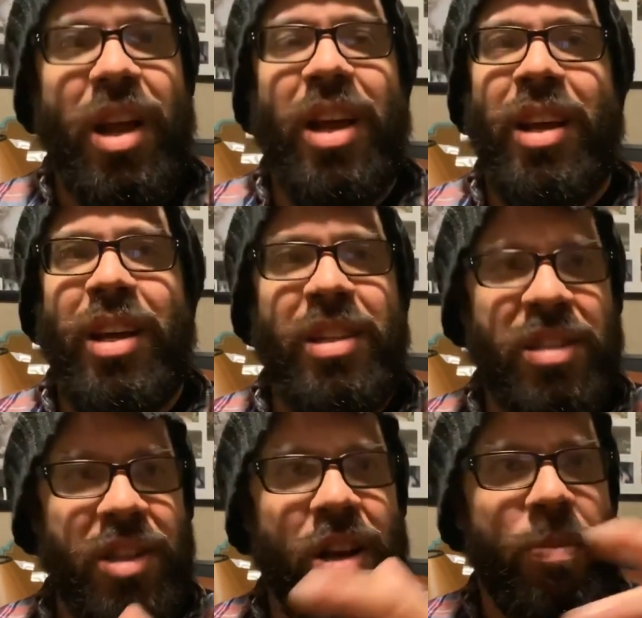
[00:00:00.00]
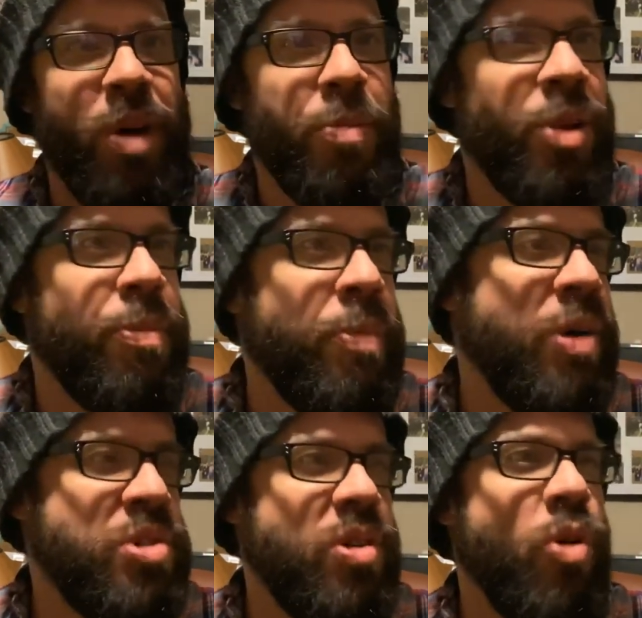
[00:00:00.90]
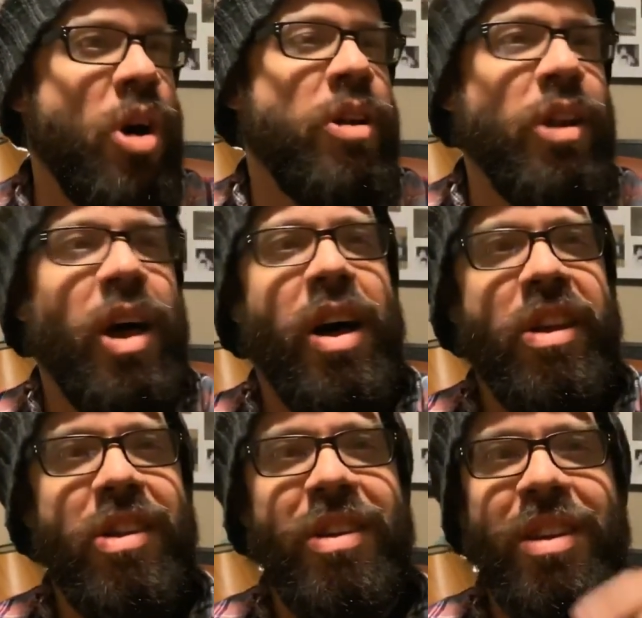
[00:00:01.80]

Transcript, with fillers: hey, I'm gonna be bouncing around a lot.